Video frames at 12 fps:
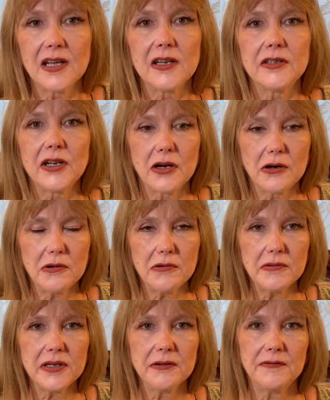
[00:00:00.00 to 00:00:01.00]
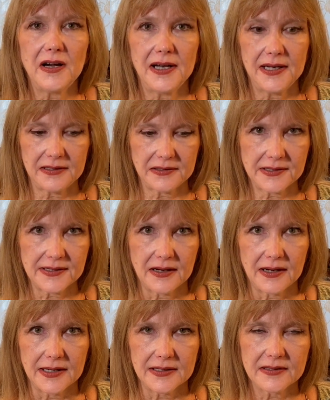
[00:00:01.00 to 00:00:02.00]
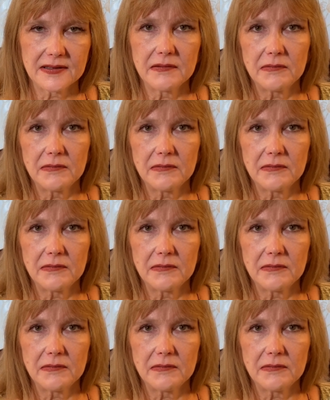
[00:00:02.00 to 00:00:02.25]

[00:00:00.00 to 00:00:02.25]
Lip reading: Know your vital signs.